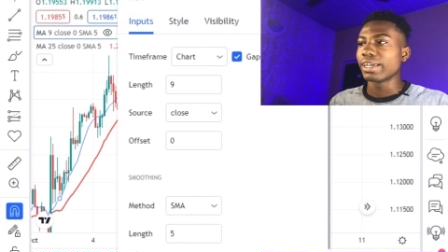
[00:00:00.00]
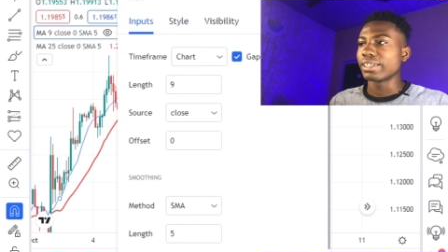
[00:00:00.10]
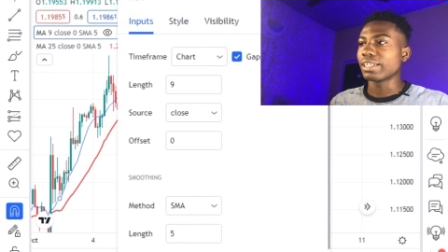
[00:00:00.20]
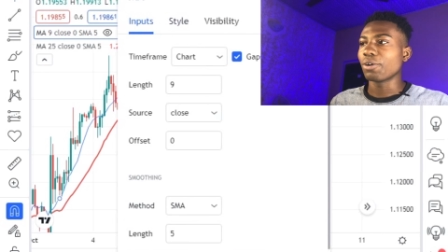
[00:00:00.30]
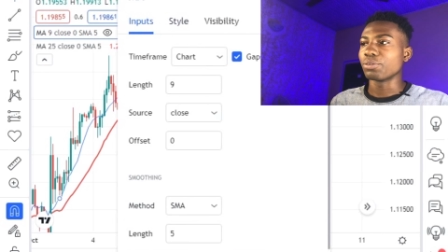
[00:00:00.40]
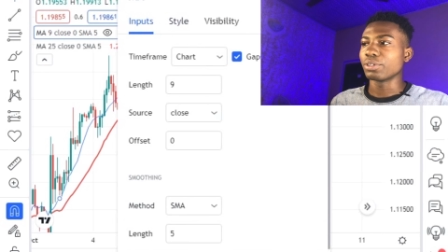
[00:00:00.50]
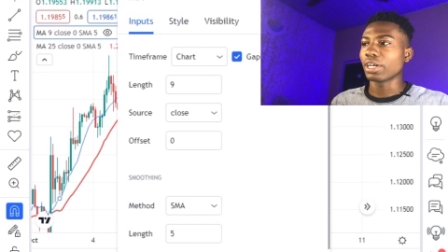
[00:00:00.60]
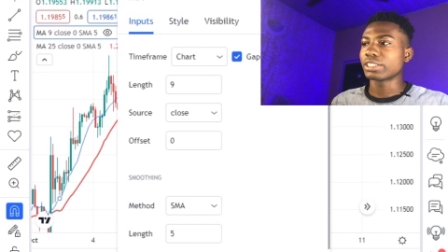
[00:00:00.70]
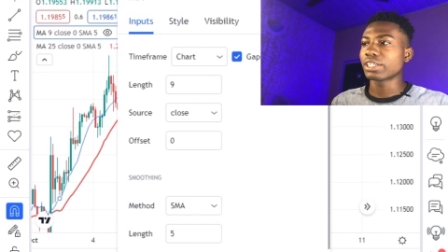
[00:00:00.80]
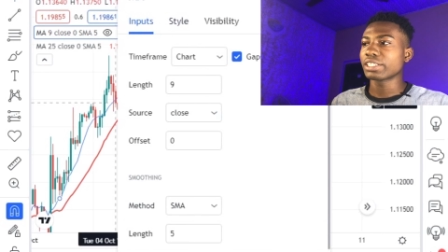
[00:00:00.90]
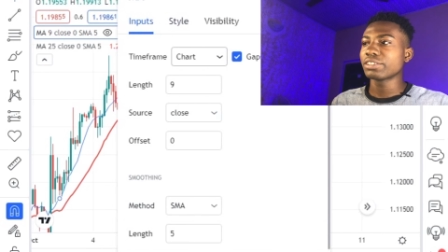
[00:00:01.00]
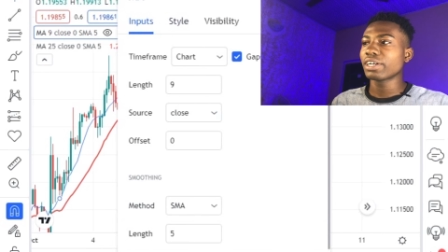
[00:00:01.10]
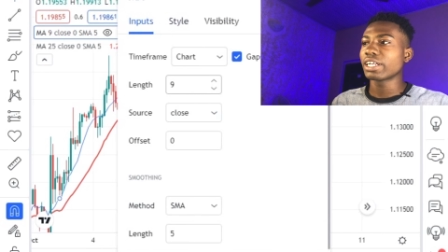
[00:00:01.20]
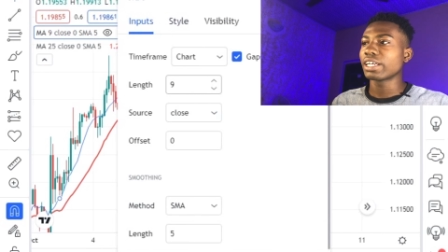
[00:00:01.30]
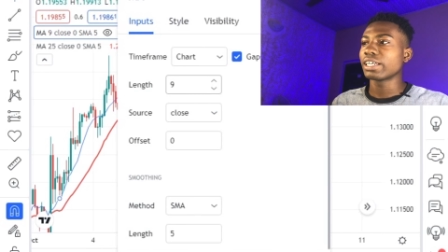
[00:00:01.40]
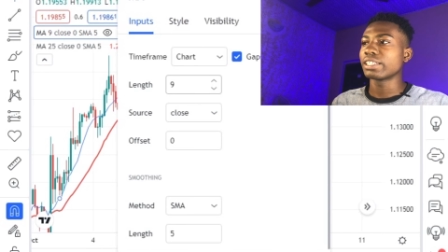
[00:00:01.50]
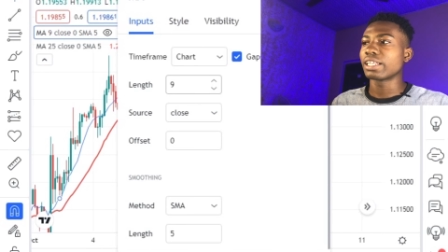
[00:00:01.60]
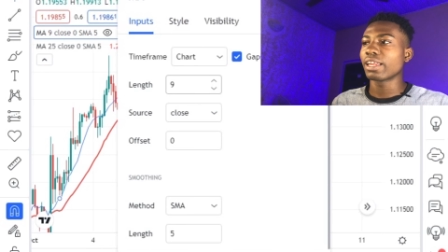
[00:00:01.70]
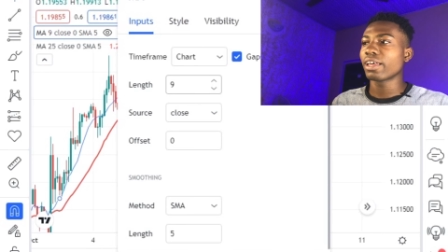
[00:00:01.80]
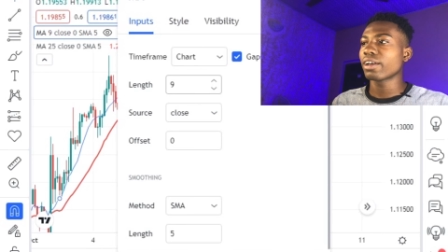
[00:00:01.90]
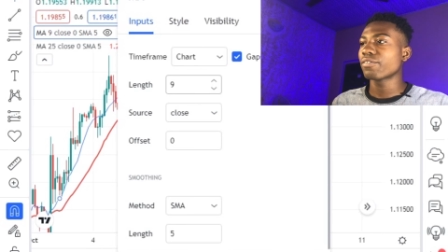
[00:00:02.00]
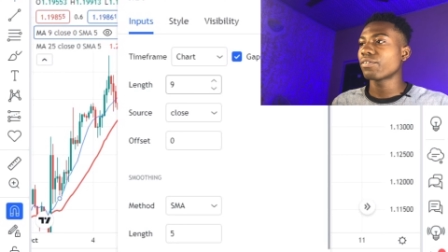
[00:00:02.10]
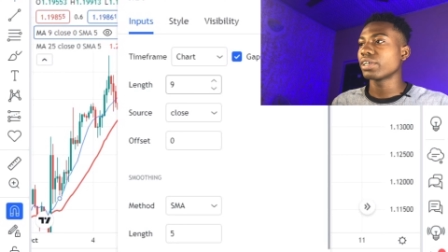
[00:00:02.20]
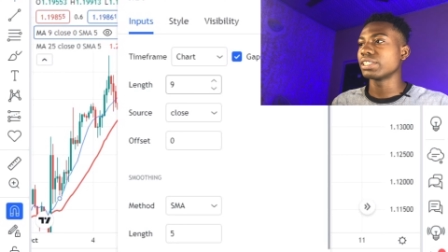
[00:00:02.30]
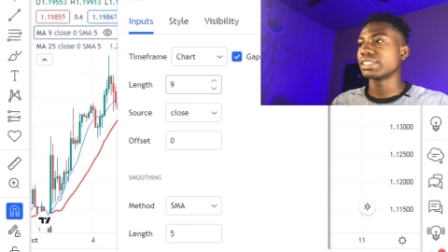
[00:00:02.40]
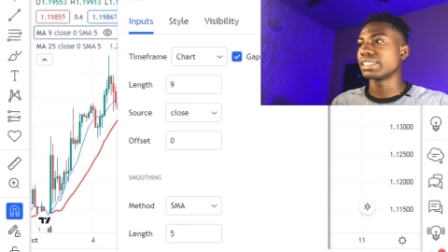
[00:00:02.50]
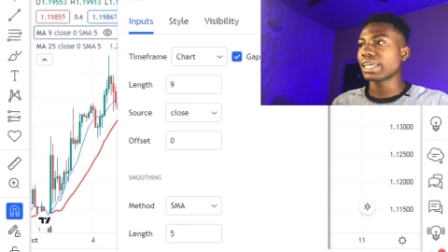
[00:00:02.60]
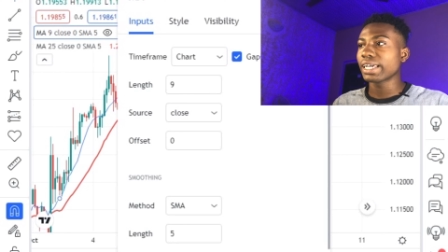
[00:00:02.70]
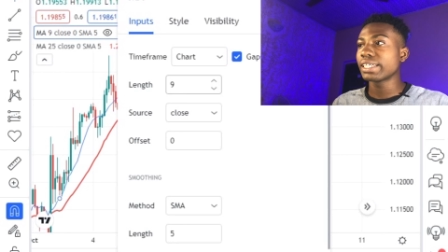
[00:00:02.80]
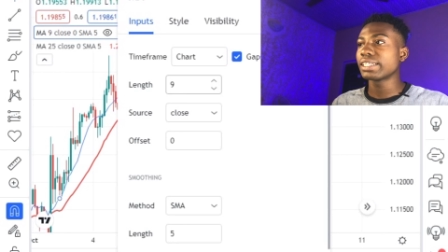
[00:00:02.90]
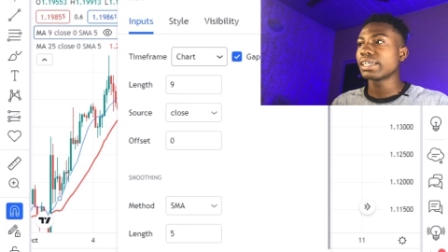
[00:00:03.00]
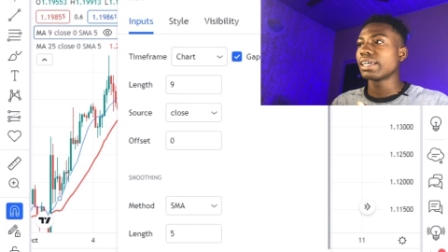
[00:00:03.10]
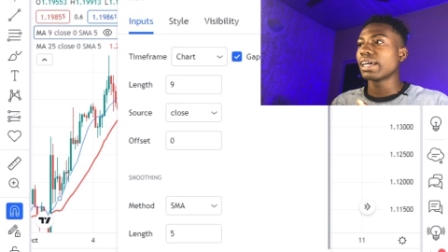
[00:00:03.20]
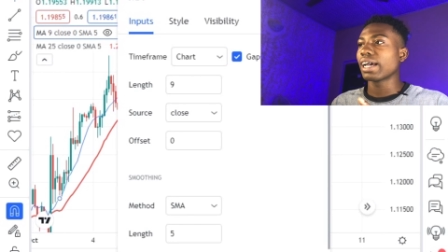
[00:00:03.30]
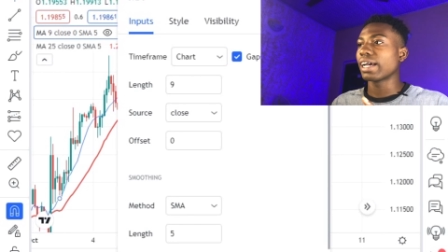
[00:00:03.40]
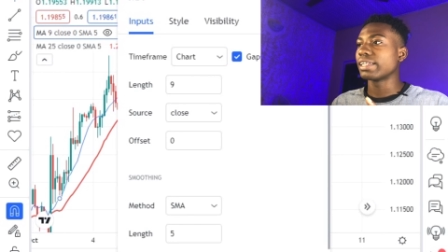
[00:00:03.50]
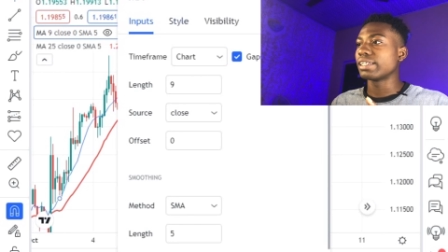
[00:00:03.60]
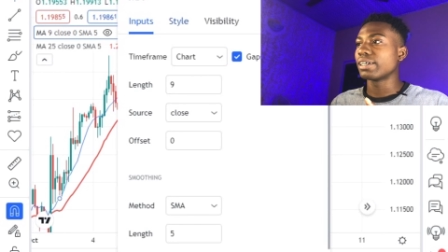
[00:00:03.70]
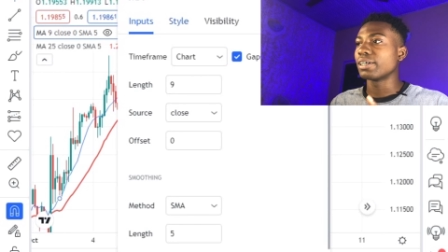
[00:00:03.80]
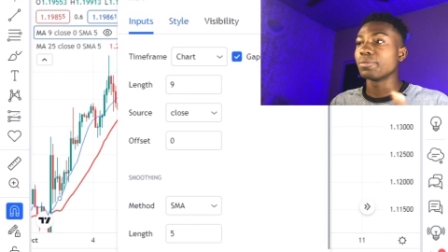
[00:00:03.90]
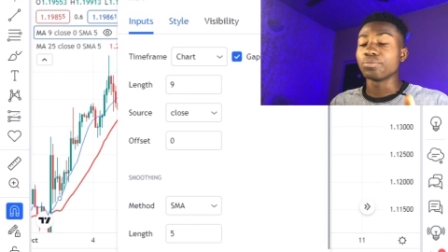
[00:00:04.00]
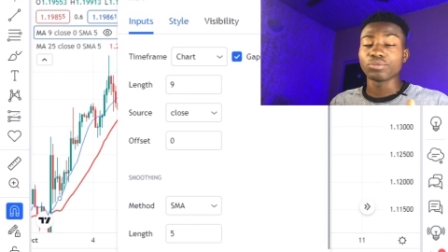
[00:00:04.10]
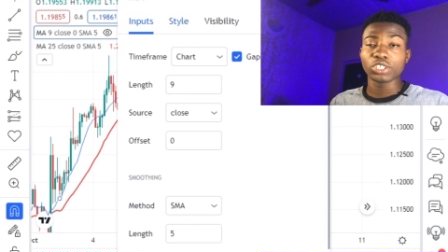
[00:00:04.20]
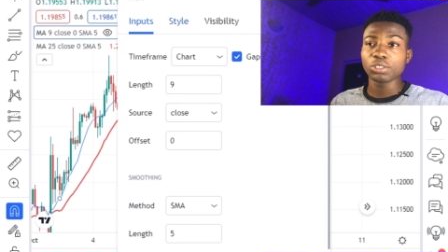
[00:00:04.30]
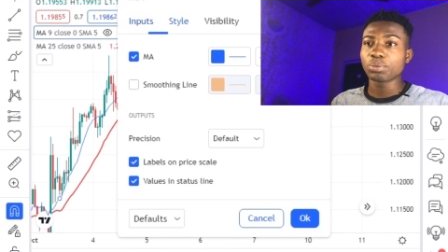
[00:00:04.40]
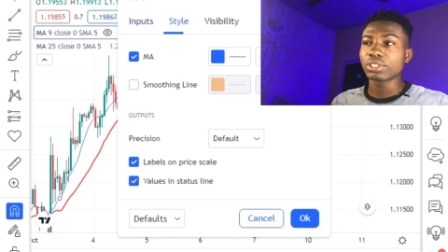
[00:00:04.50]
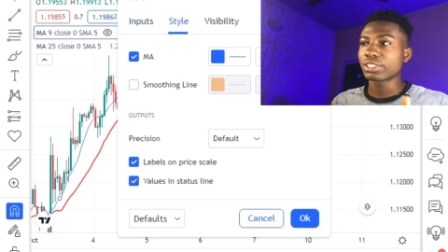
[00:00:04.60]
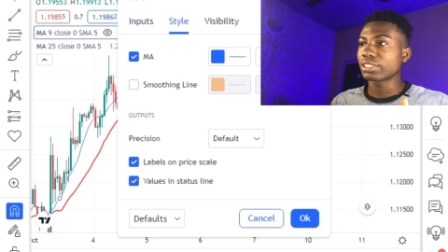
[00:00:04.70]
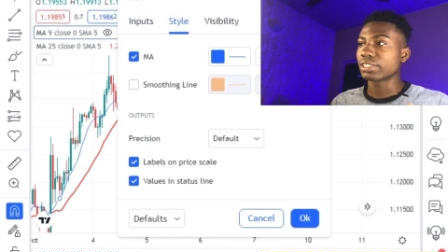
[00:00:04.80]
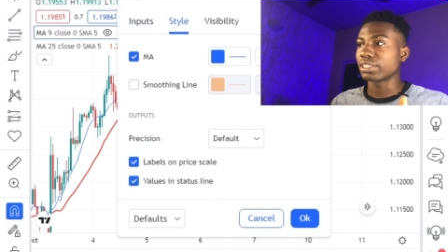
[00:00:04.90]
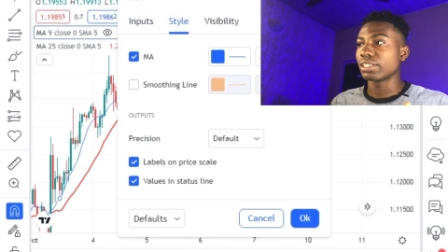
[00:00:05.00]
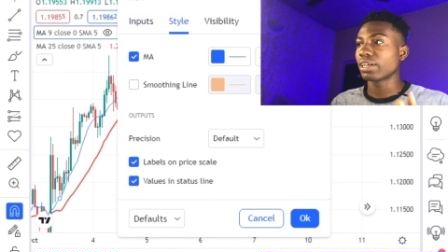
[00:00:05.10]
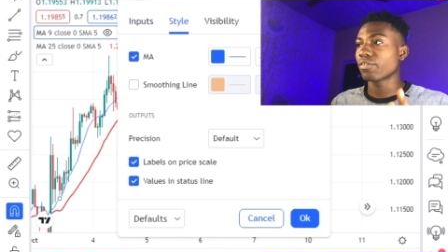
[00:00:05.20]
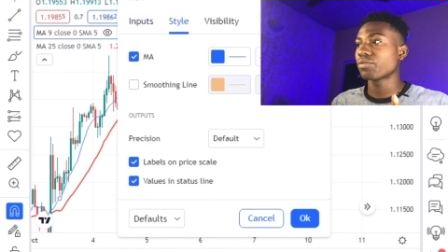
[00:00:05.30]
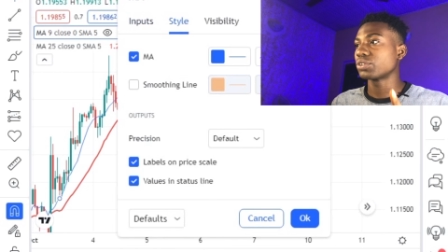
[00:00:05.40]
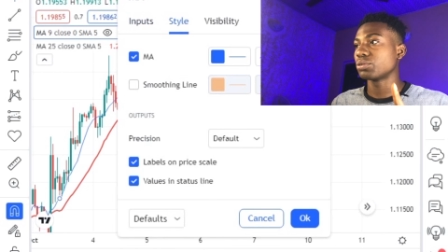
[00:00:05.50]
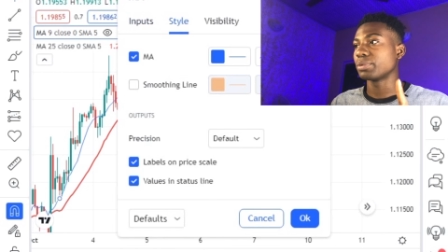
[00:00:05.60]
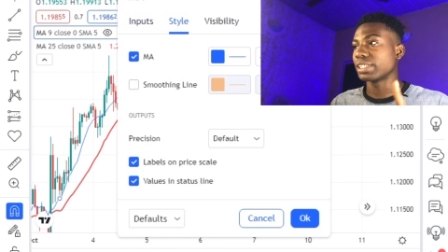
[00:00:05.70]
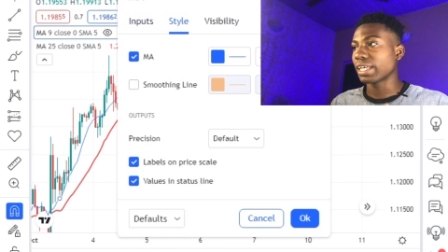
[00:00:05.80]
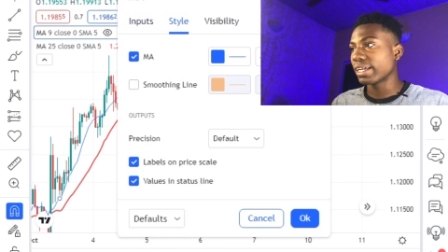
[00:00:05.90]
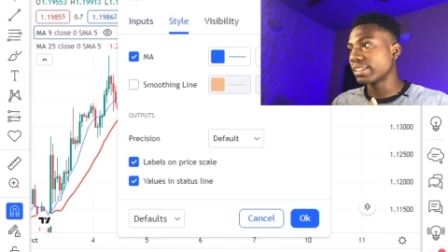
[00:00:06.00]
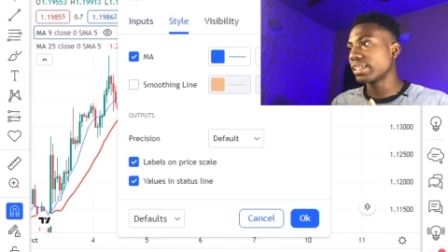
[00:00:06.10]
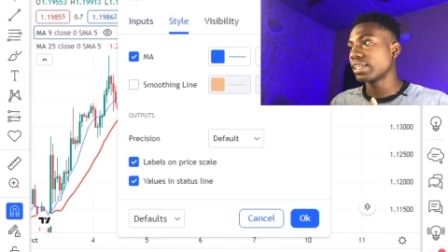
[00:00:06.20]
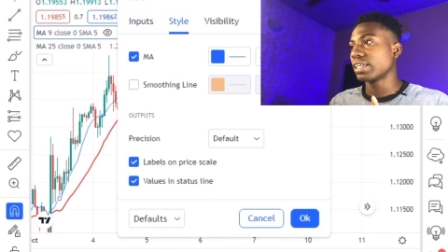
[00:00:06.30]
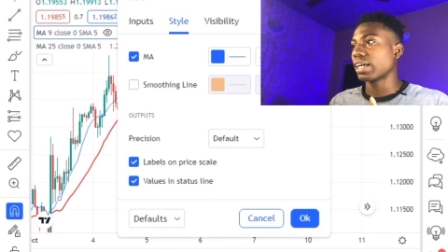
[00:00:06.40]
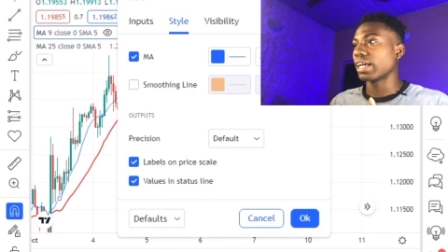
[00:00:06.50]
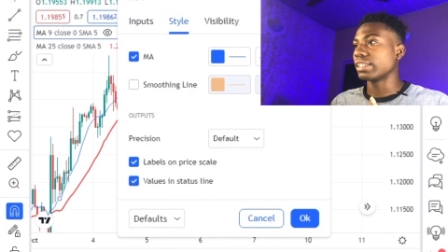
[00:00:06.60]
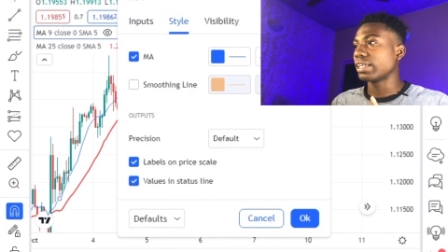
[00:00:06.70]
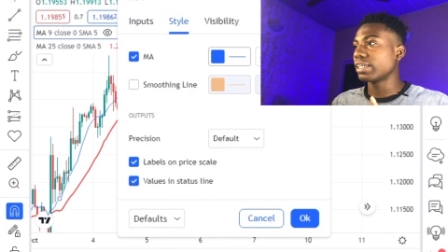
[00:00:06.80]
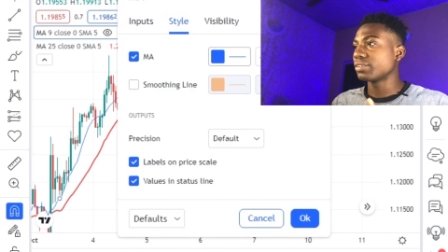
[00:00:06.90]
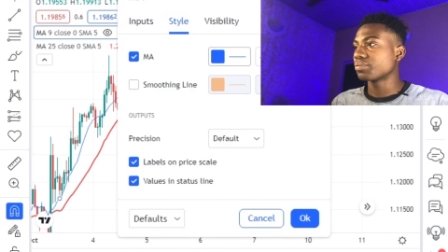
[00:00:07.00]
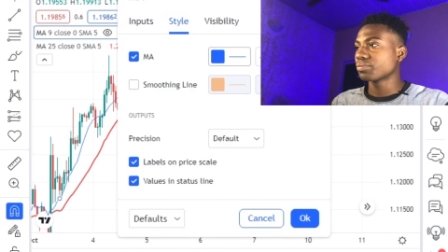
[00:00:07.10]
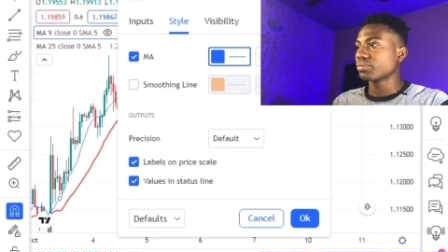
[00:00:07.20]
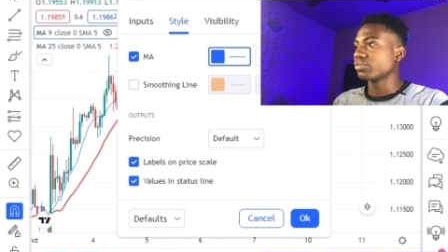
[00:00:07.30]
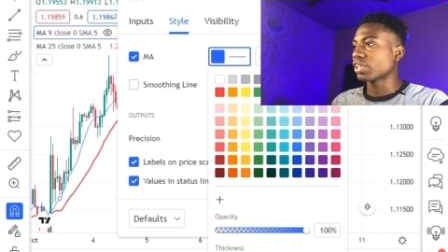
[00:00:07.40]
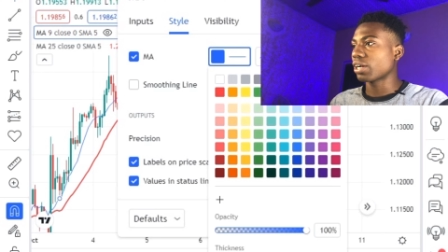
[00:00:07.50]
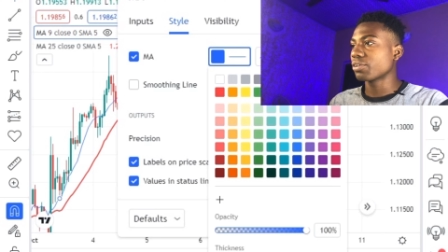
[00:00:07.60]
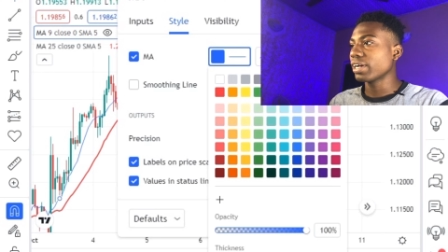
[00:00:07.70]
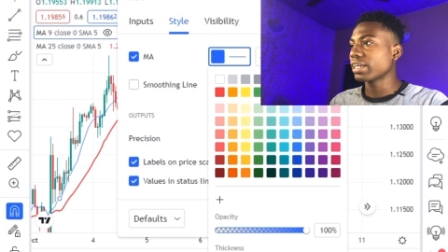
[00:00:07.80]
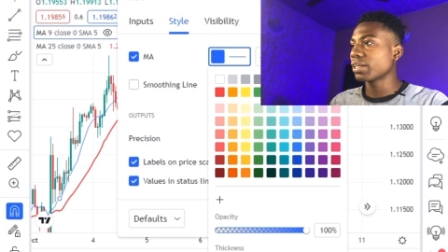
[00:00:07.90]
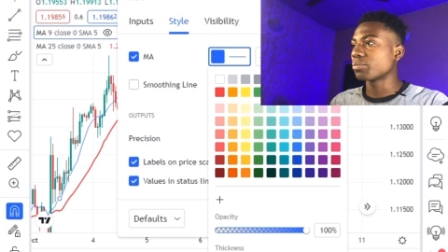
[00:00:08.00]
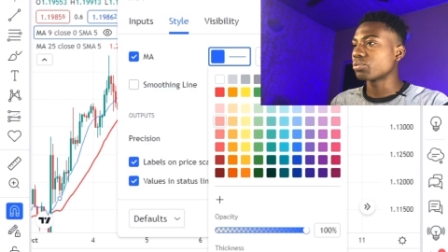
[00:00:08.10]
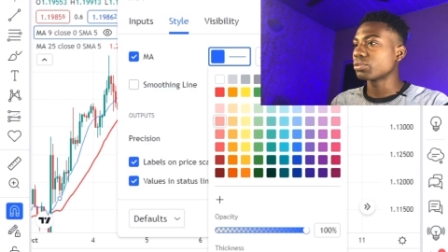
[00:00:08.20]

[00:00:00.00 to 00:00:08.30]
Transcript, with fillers: now as you can see right here the length is 9 and um, just put the length to be 9 and then you can go ahead and,